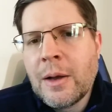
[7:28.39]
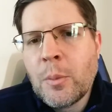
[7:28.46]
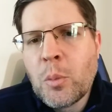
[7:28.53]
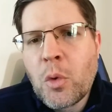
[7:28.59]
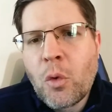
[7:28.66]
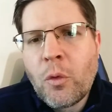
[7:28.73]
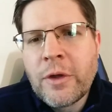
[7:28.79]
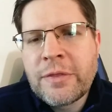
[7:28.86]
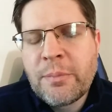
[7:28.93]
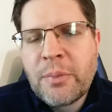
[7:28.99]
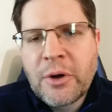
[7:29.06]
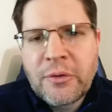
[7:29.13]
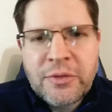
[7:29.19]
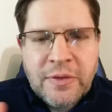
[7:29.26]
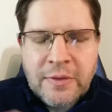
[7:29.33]
with
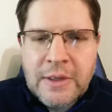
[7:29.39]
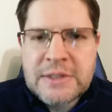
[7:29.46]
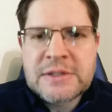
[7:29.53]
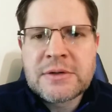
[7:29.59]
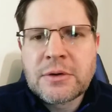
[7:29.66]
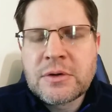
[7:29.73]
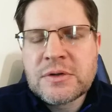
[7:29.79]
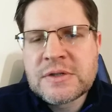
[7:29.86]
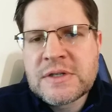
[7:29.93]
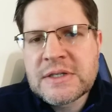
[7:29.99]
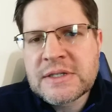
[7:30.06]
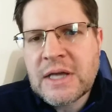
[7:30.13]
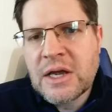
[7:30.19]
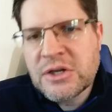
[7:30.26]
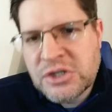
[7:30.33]
both the Lit Circles
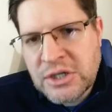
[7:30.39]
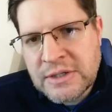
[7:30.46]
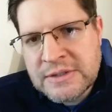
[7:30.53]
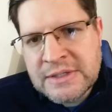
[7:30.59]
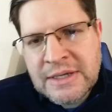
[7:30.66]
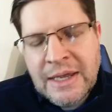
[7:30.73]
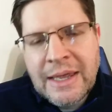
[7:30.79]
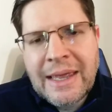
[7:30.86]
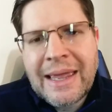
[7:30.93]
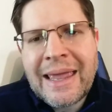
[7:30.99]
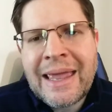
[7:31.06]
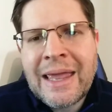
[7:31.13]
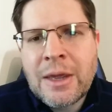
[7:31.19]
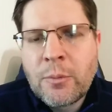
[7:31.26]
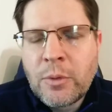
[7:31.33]
discussions
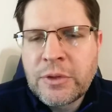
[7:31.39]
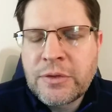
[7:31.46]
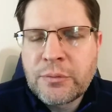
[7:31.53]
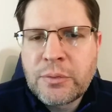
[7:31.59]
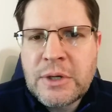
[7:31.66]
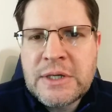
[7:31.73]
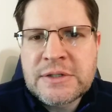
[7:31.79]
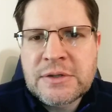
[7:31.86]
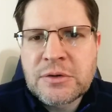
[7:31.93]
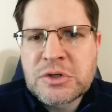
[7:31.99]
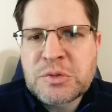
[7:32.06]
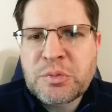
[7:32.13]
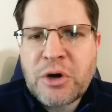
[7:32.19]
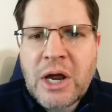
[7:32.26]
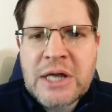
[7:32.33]
and with the
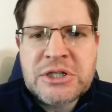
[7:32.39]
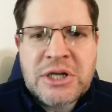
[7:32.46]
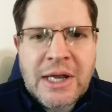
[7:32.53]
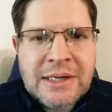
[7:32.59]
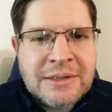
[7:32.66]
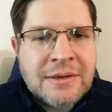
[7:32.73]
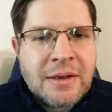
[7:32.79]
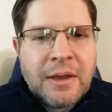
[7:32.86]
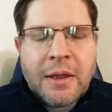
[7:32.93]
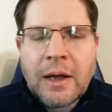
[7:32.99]
research project,